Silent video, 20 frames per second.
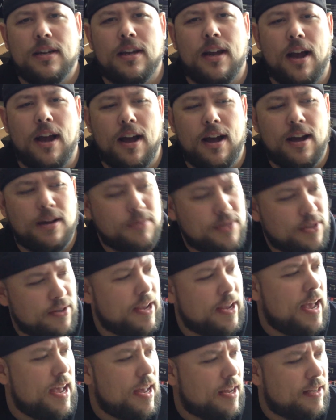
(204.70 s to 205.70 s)
Uh, so
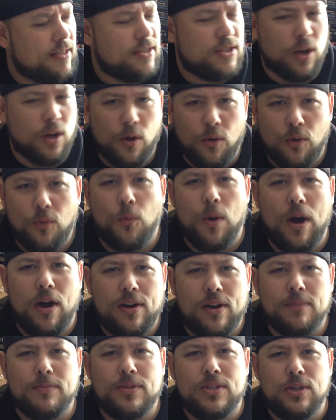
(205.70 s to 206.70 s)
yeah, so
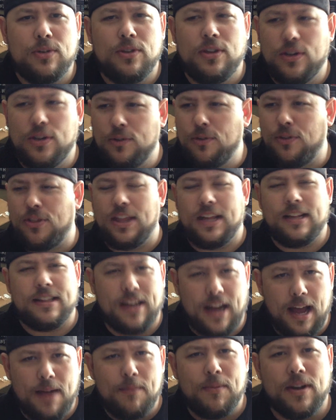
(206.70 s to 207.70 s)
welcome to the new thing
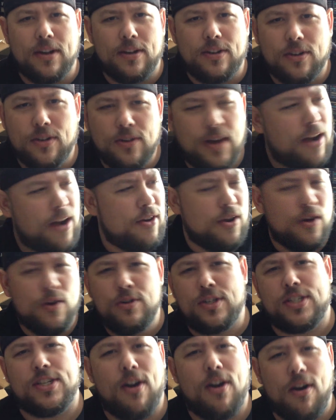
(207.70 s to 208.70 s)
that I'm going to do. I don't know
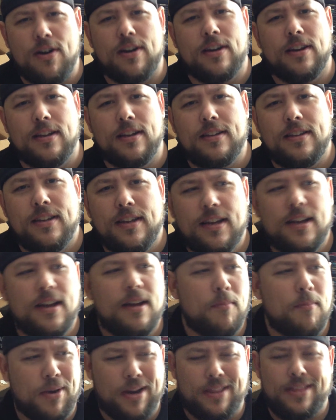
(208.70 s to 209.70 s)
who started it,
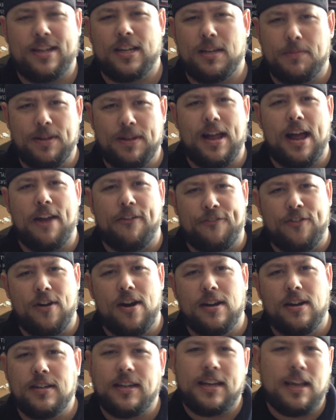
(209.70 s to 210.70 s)
but I think it'll be a lot of
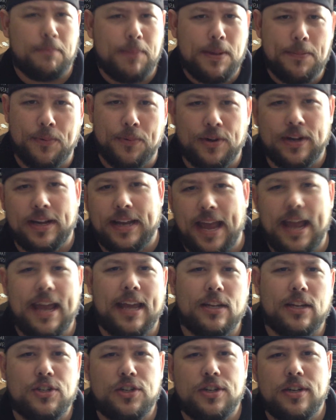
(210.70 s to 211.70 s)
fun and get people
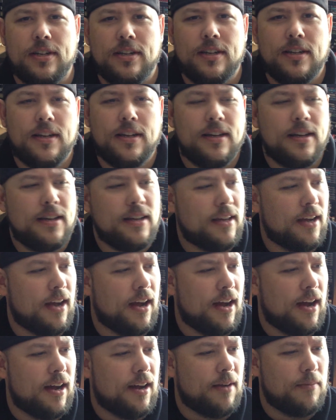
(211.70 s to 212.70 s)
engaged
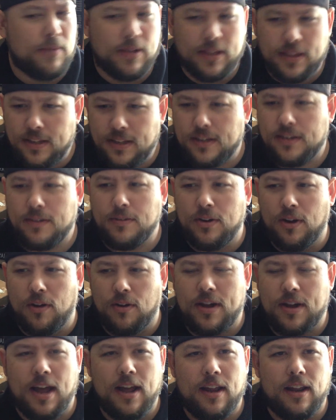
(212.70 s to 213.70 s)
um, and then, you
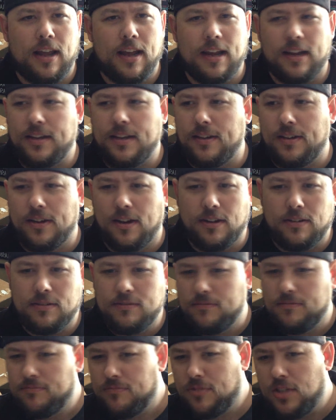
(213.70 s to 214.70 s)
know, kind of like you know,
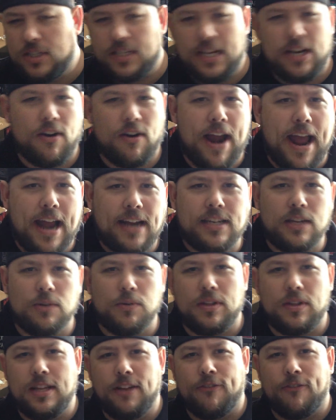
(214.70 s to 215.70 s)
just interacting
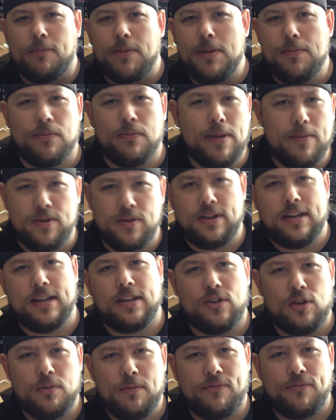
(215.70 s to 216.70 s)
with different people maybe you
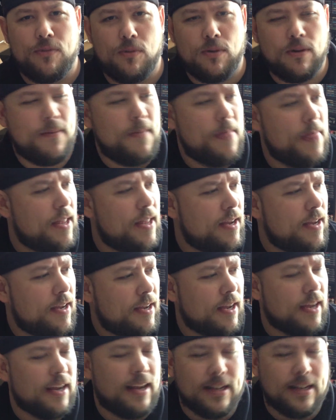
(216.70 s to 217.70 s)
didn't do before,
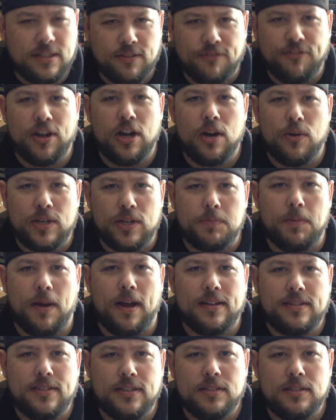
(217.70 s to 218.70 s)
and getting some video
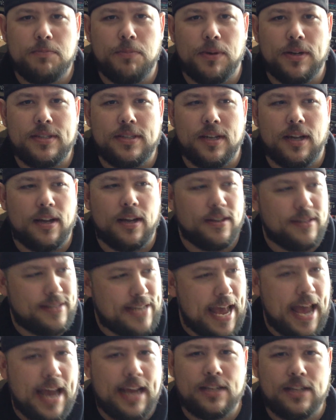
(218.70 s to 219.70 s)
responses. But uh,
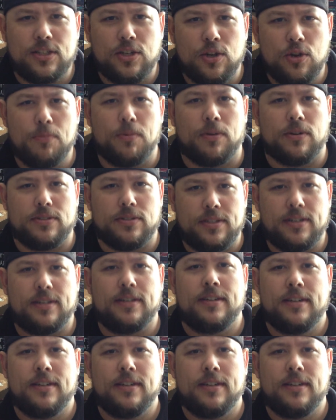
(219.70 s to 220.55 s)
tagging tubers,